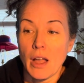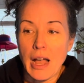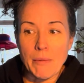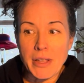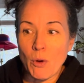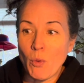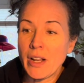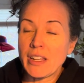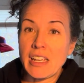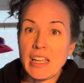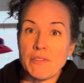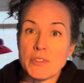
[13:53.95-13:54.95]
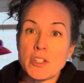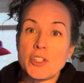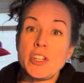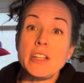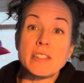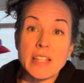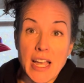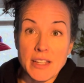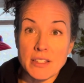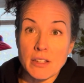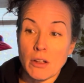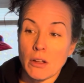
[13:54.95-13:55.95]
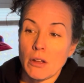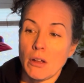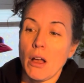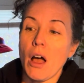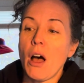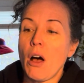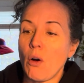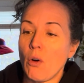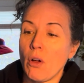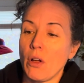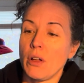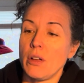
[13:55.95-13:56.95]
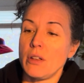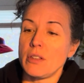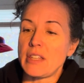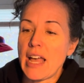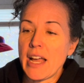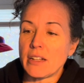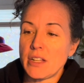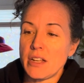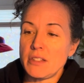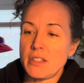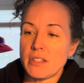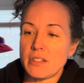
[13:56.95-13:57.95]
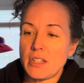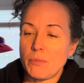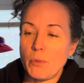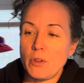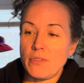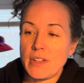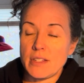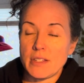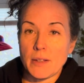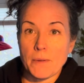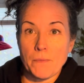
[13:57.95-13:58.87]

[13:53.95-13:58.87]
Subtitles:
I'm like, what gives? She says, oh, SAG does this to movies.